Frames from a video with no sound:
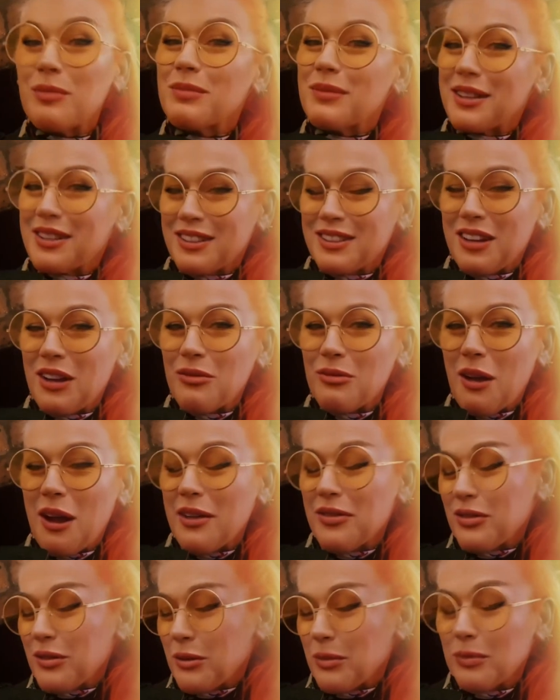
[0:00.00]
because I
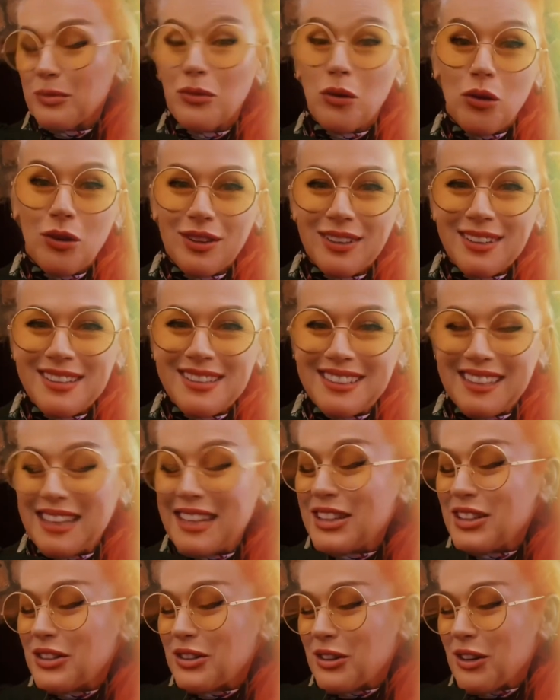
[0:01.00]
write them, or at least the
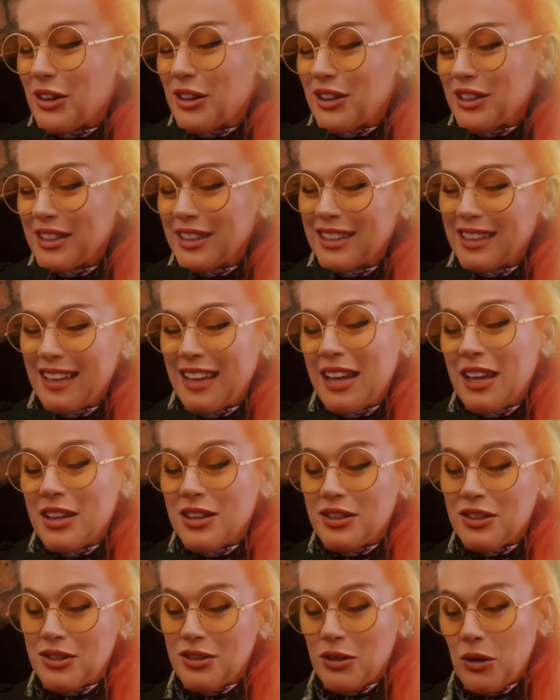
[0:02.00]
intro.
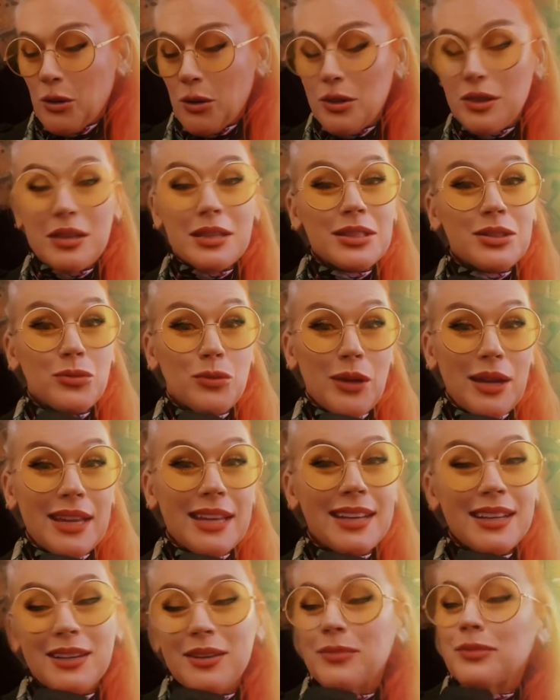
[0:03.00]
So, this
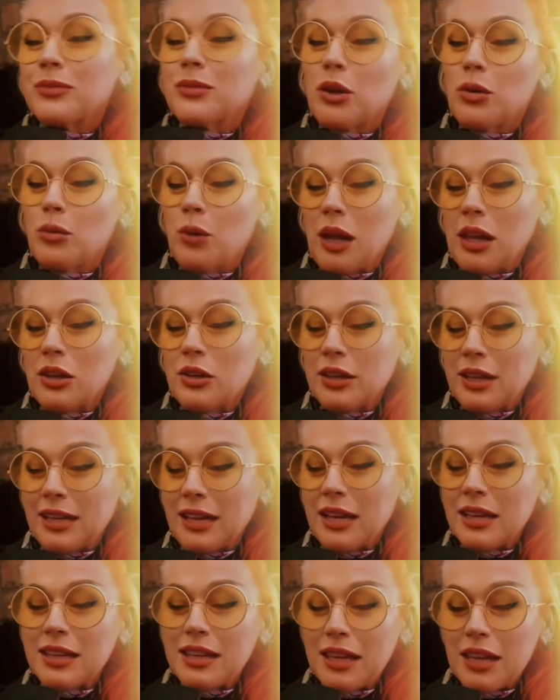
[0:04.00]
week we're looking
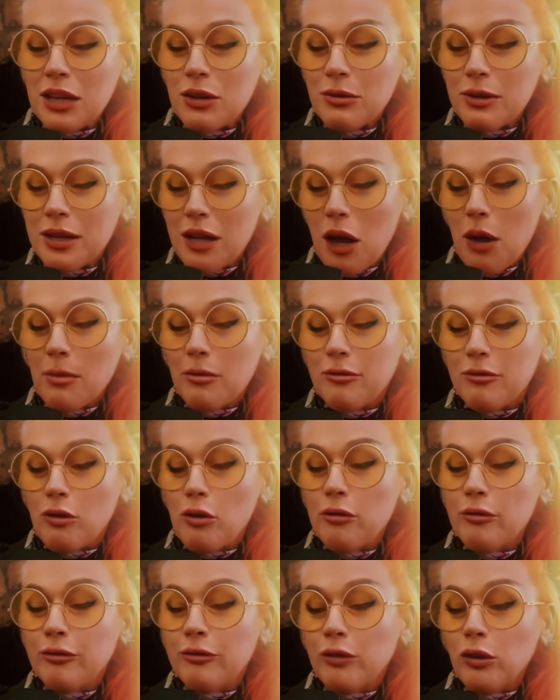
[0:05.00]
at gearing up for
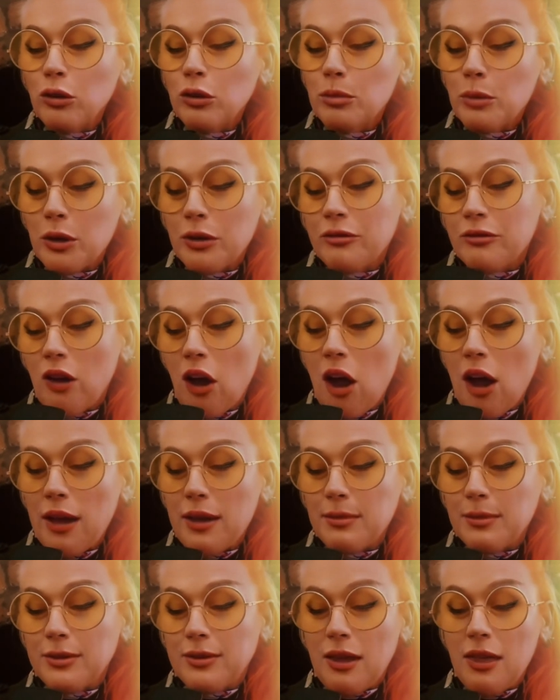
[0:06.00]
full moon
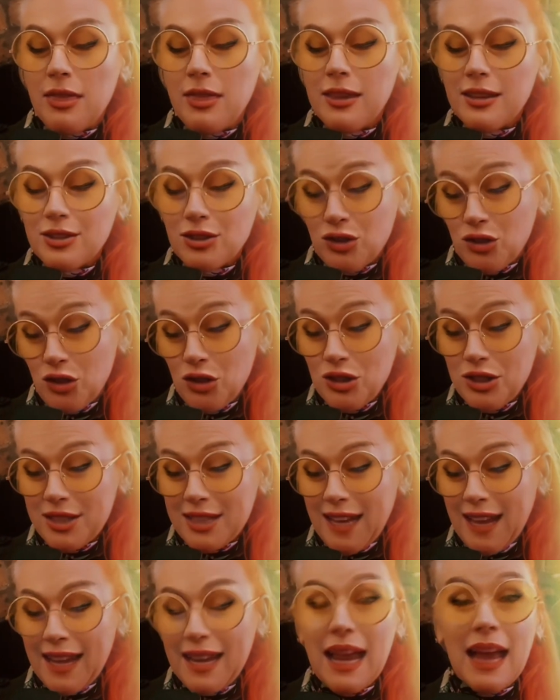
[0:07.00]
vibes this
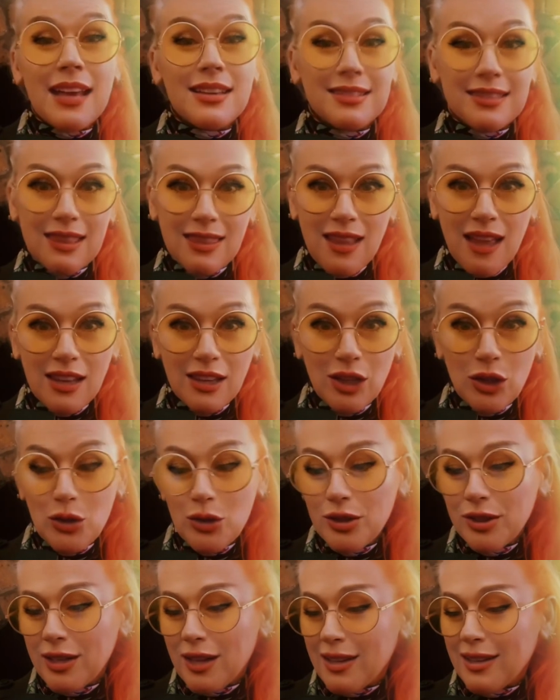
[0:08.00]
Tuesday as La
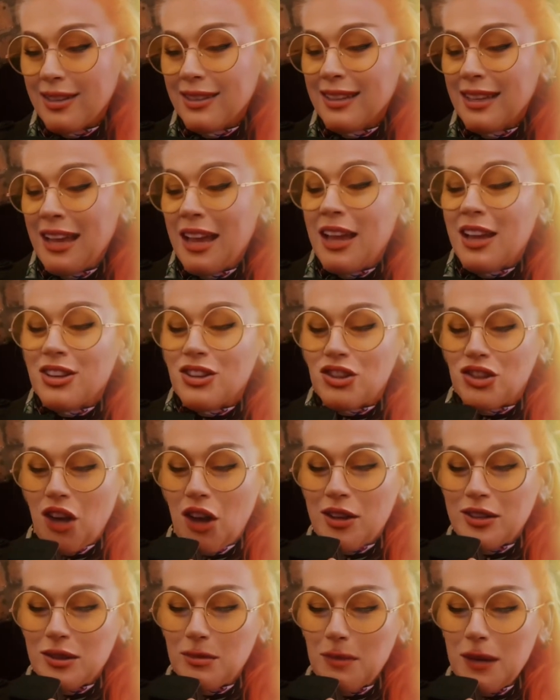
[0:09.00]
Luna
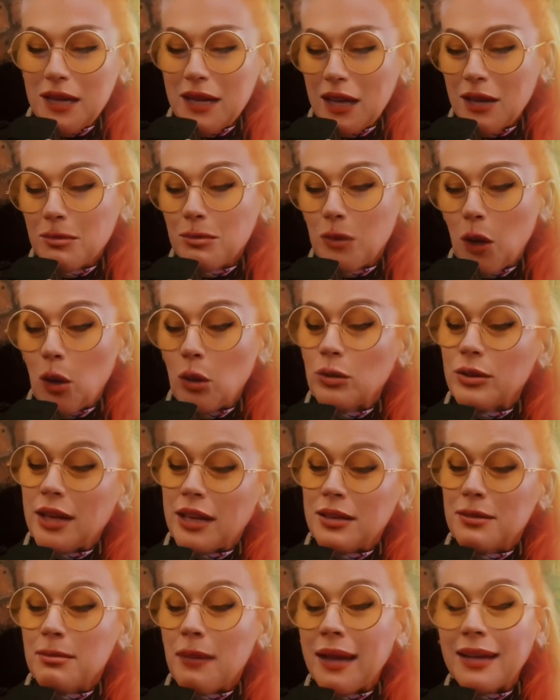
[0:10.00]
shines big and bold
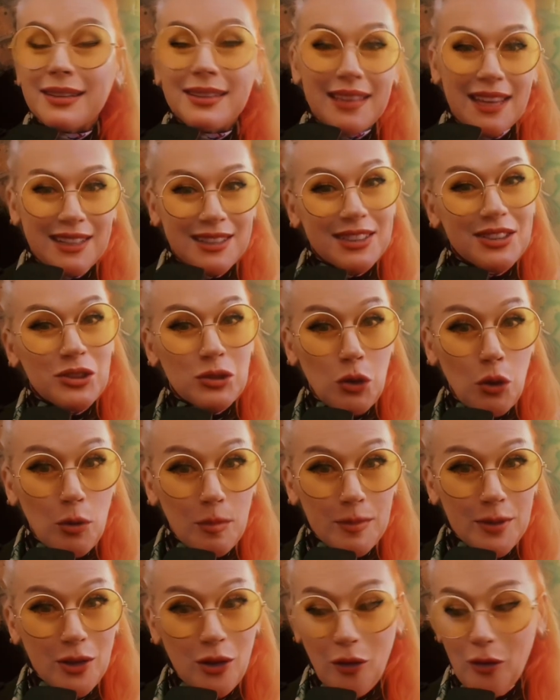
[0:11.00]
in magnetic
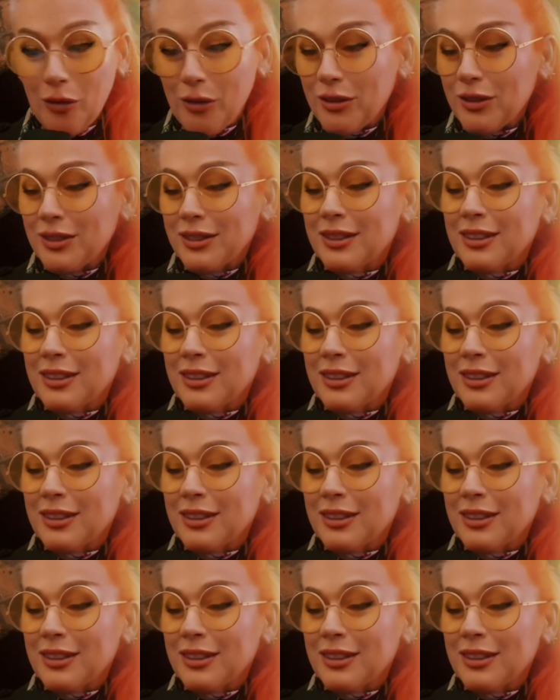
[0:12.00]
Scorpio.